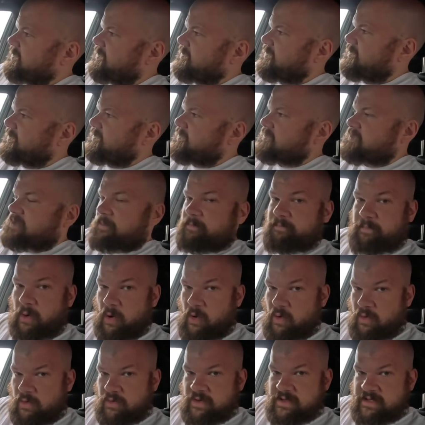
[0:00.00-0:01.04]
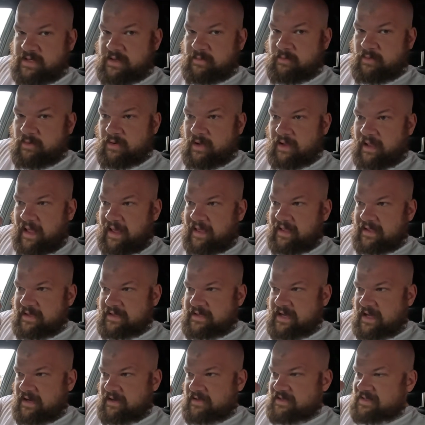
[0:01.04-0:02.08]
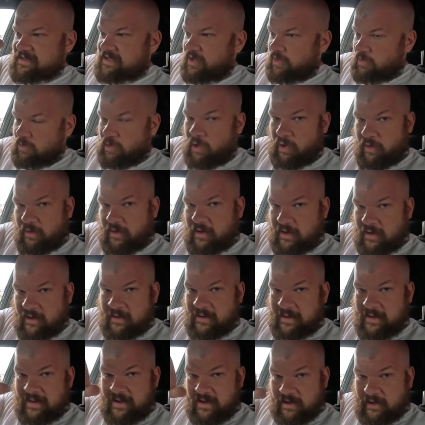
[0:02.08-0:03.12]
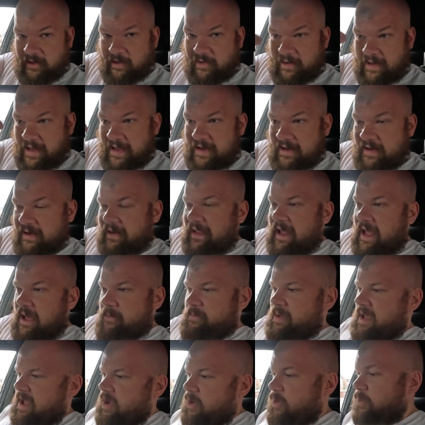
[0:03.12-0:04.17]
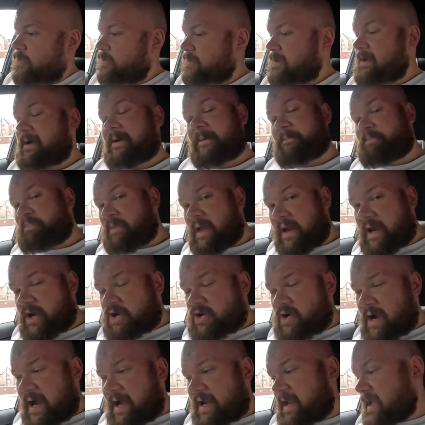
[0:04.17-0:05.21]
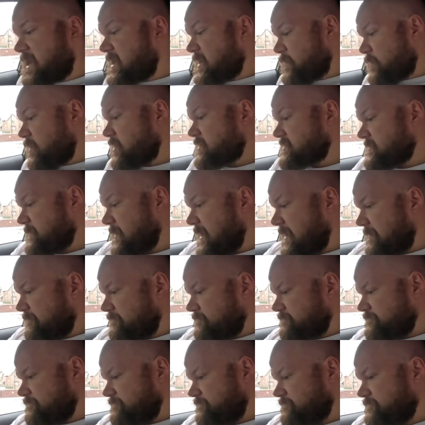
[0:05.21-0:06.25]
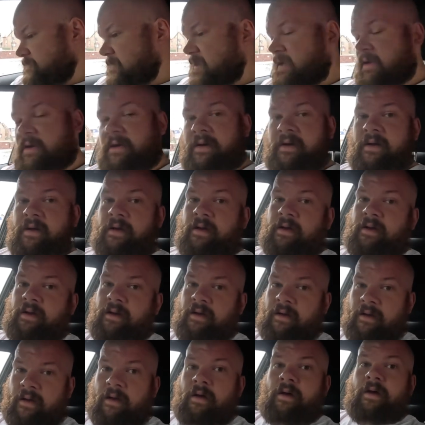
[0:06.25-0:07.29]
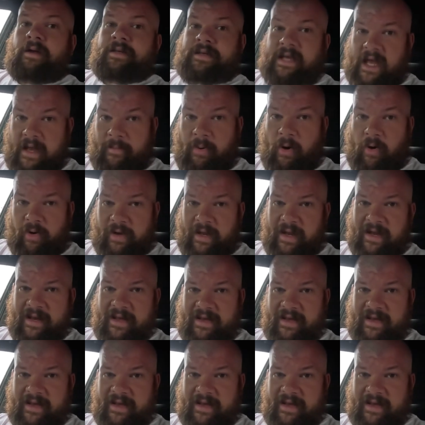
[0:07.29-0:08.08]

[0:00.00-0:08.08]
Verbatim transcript: going to use your bones and your like your tendons to lock lock in and get a better hold. And I tried it and it worked a bit. Skateboarding.